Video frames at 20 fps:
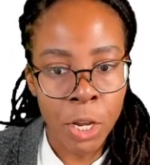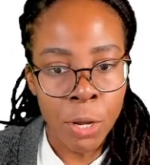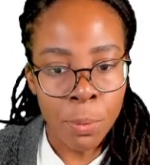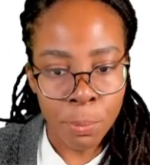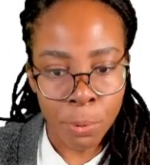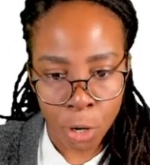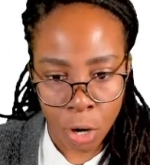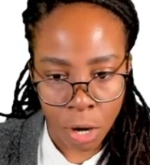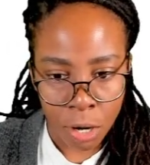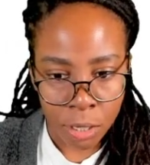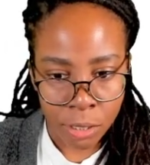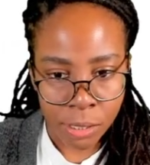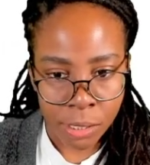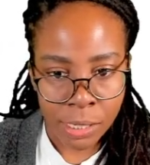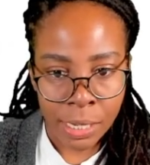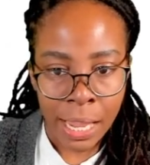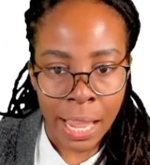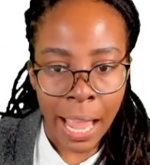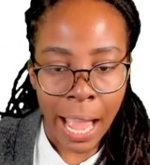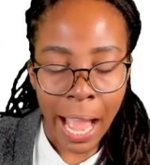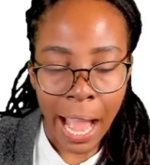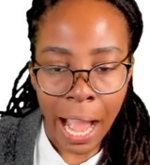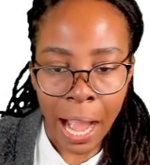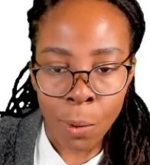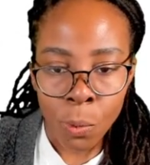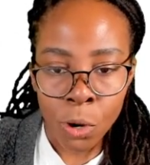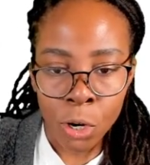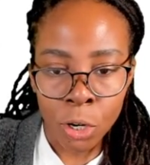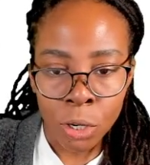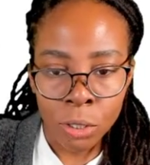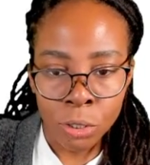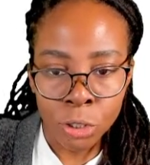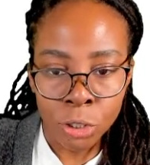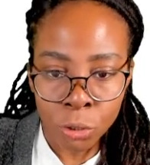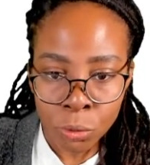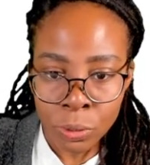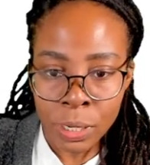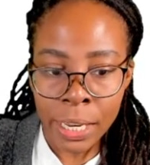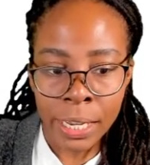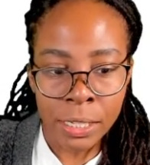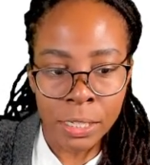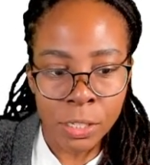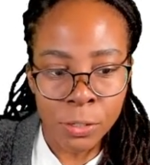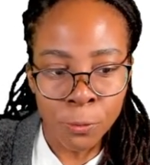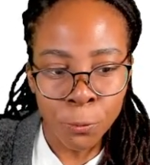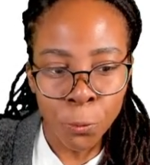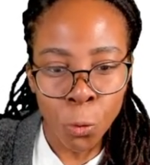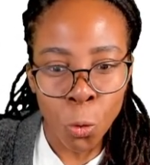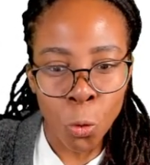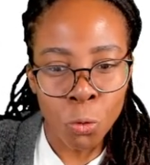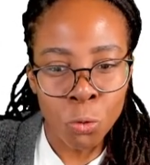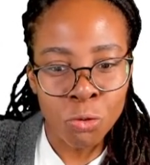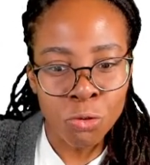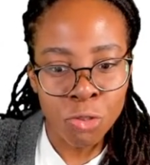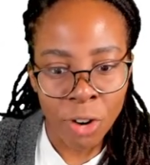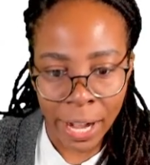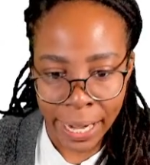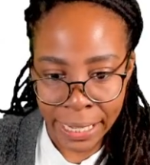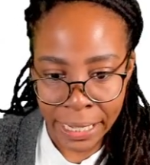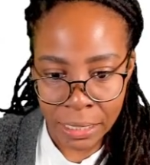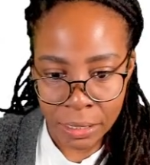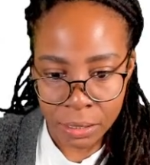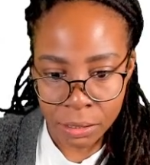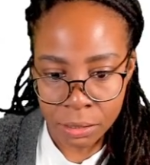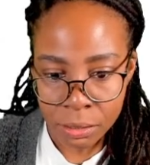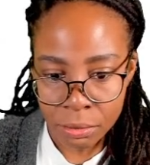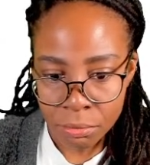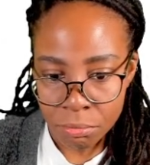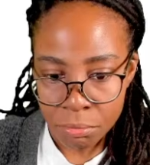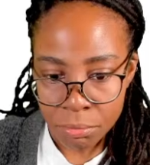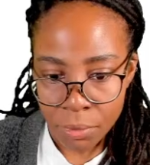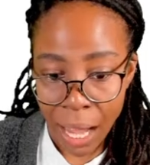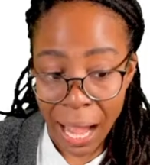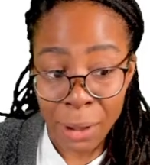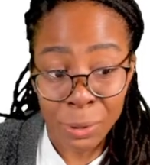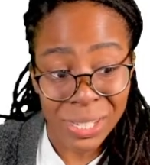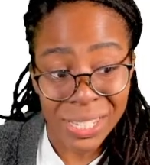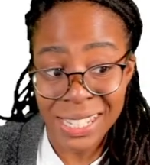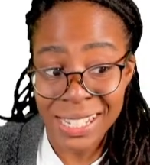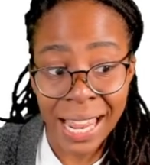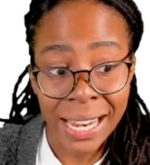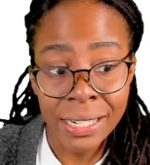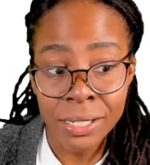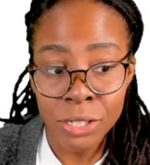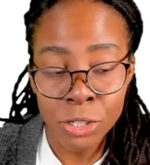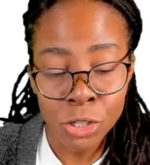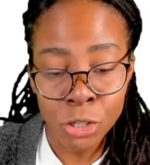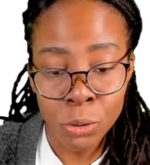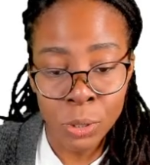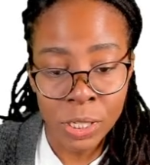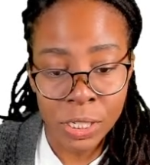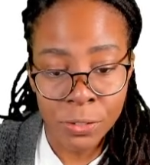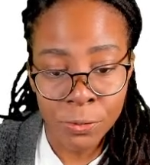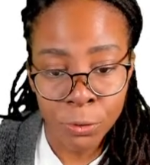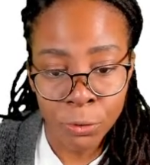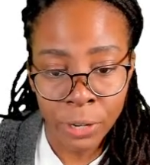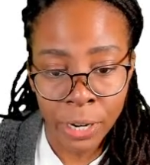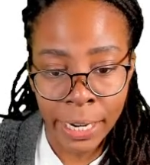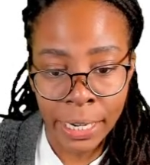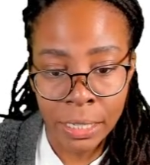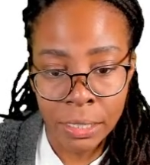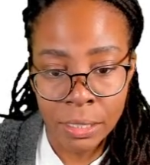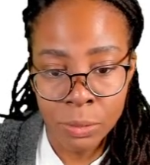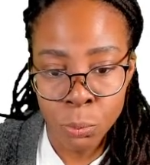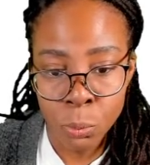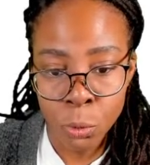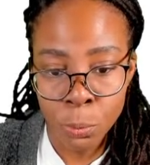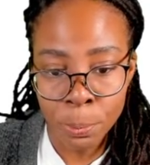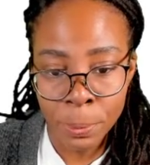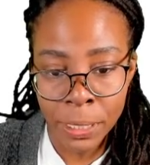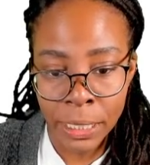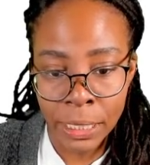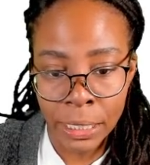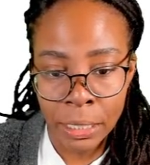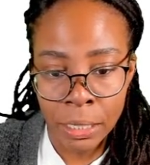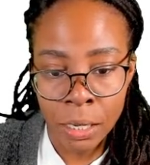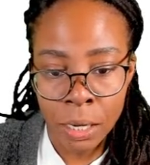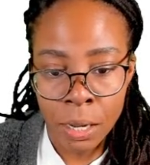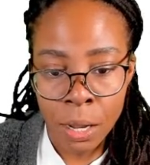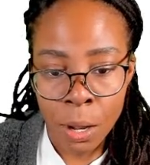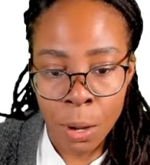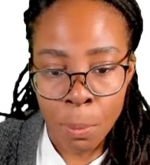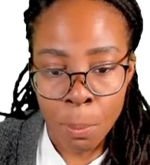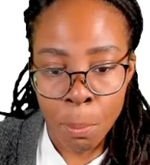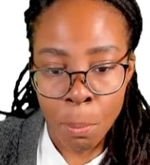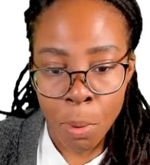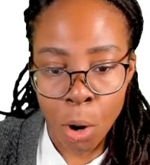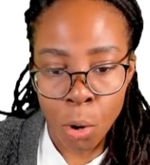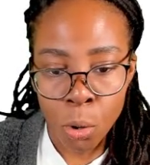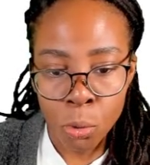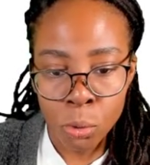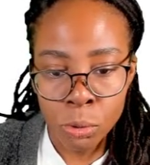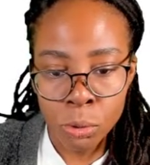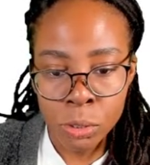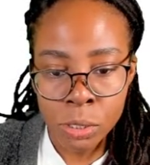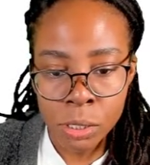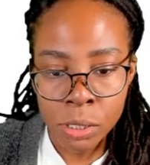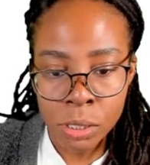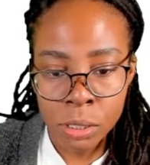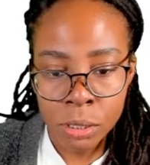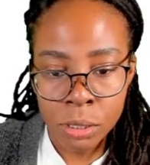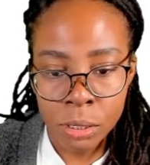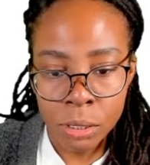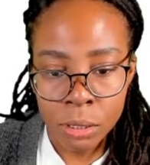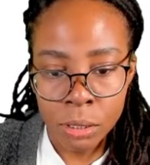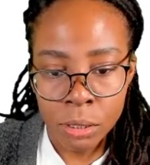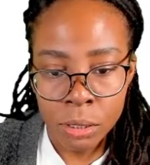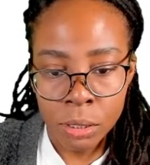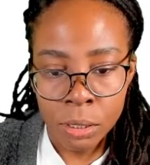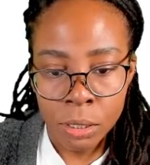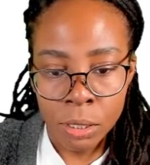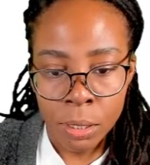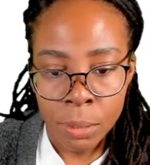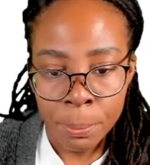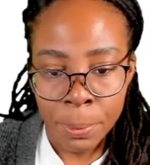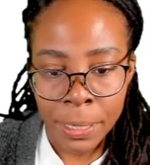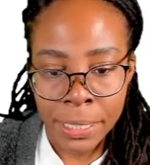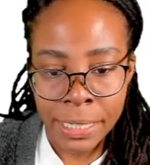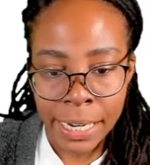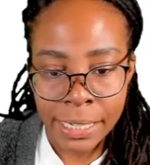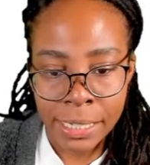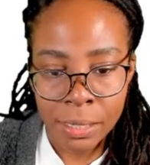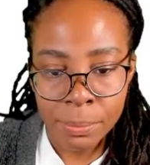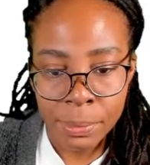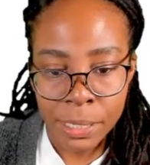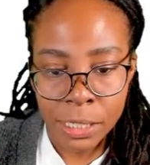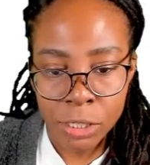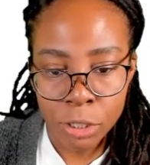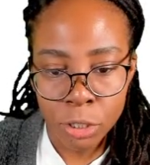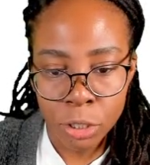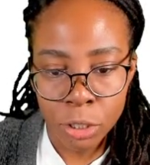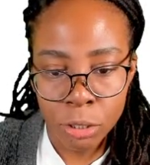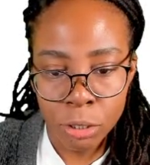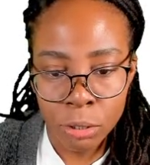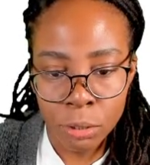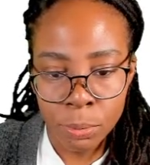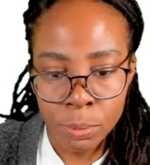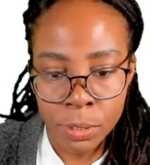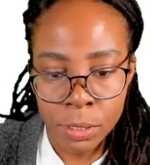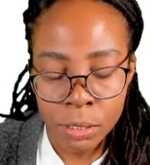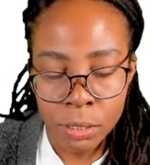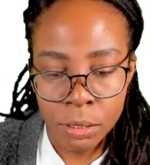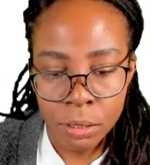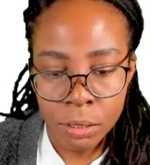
Because our units for rate, our standard units for rate will be moles per decimeter cubed